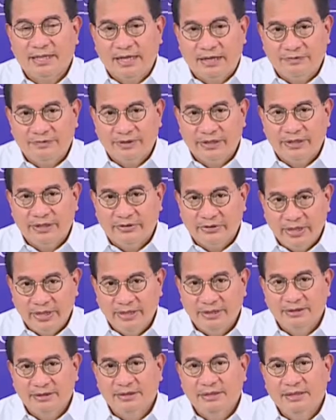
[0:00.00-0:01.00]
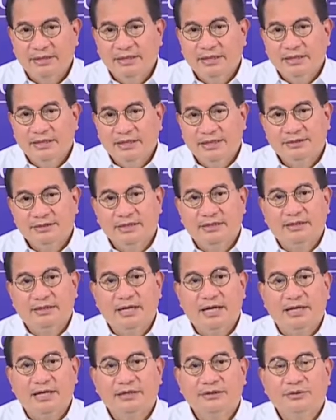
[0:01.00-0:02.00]
recovery rate is in
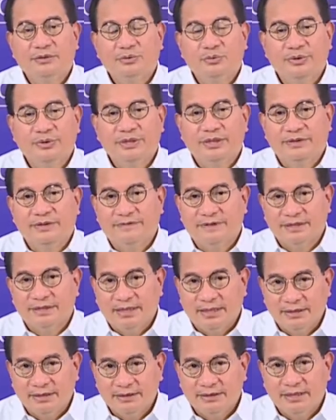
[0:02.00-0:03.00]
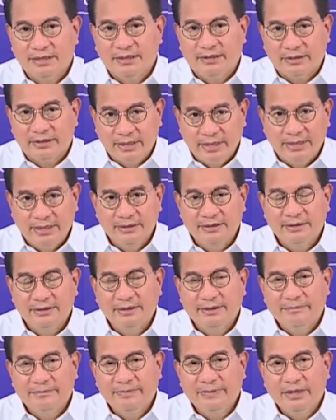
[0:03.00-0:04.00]
line with the fatality rate,
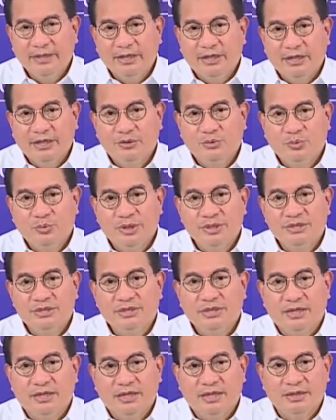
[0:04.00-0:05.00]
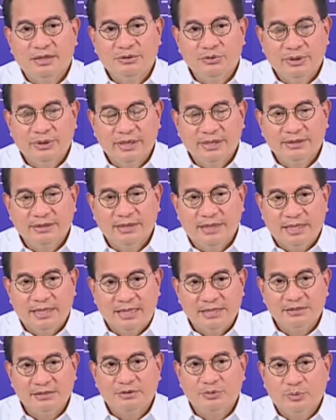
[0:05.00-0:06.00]
in which during the
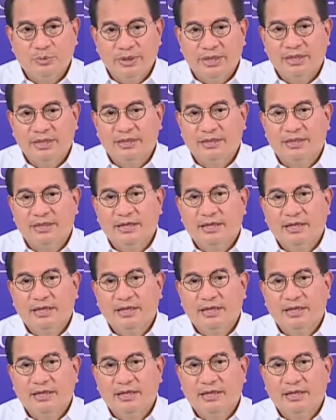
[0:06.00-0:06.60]
last week,